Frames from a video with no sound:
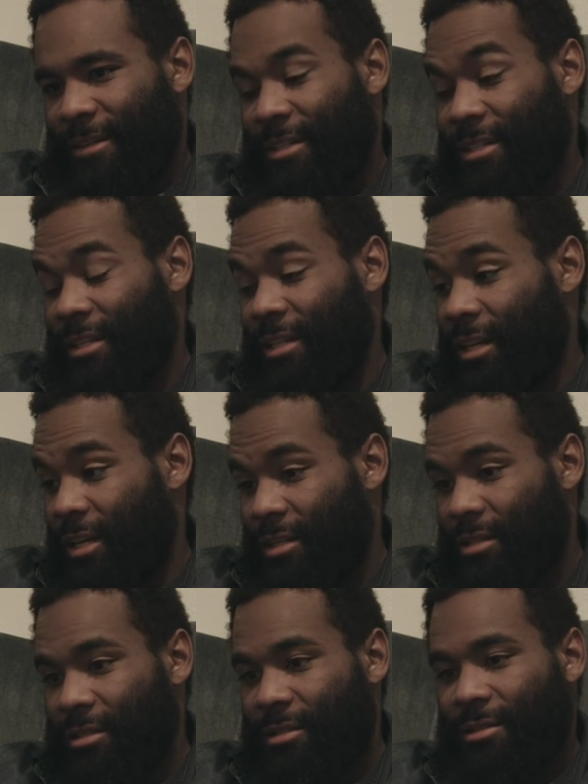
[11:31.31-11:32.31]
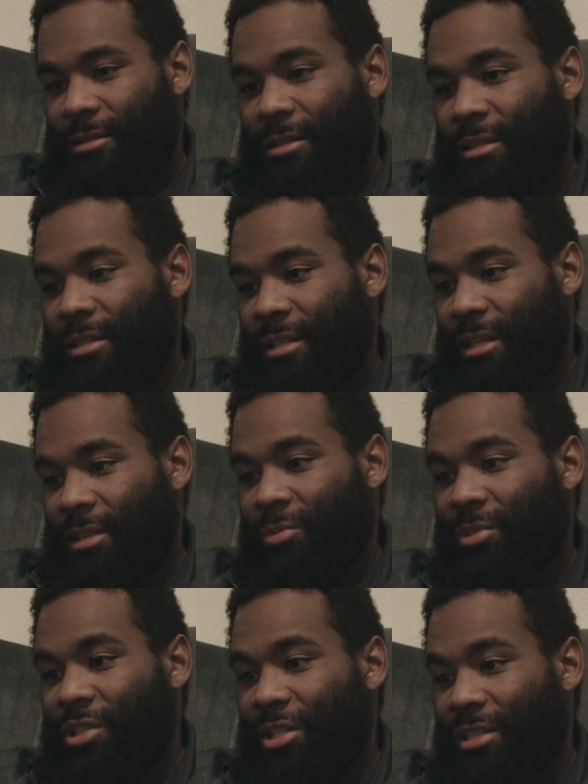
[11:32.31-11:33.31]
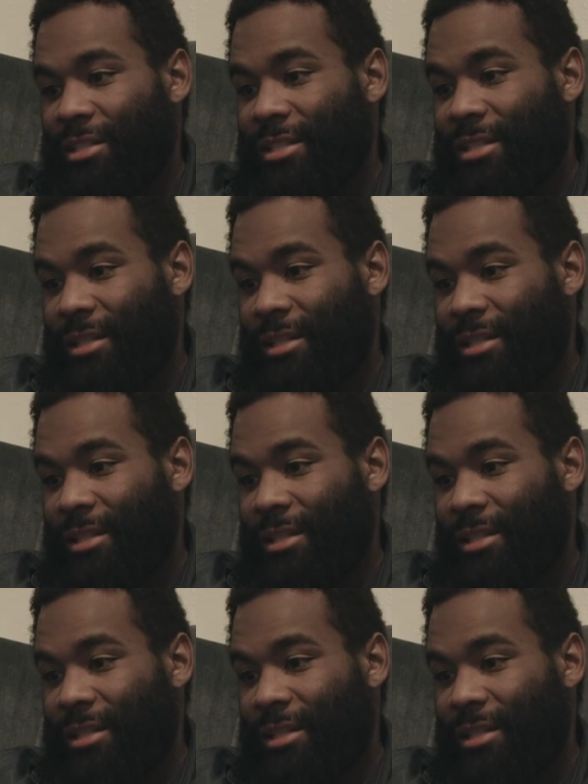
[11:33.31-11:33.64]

I said, yes. He said, that's what Jesus